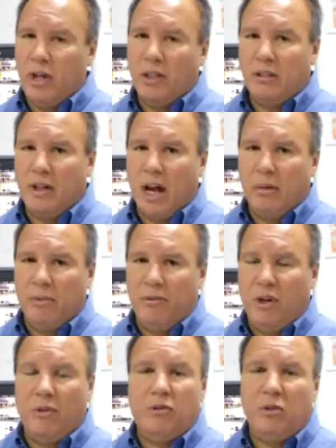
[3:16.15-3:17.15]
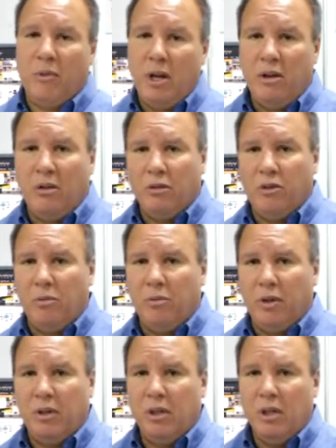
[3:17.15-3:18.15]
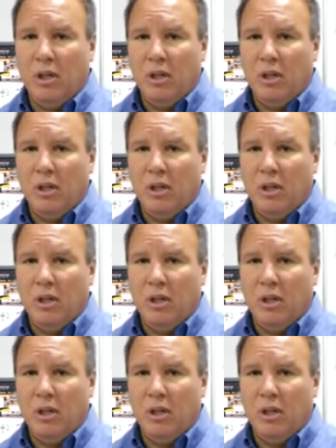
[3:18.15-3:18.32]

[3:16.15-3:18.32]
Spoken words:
desktop, if you have too many of those open